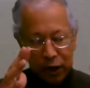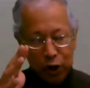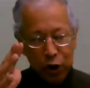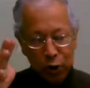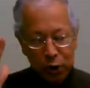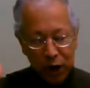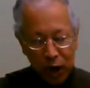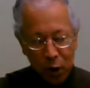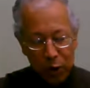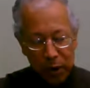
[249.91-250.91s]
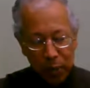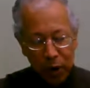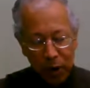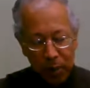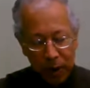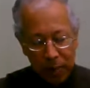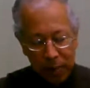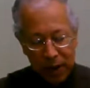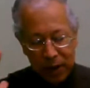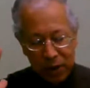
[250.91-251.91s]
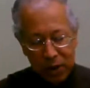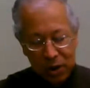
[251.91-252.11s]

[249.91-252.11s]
shows you how the problem is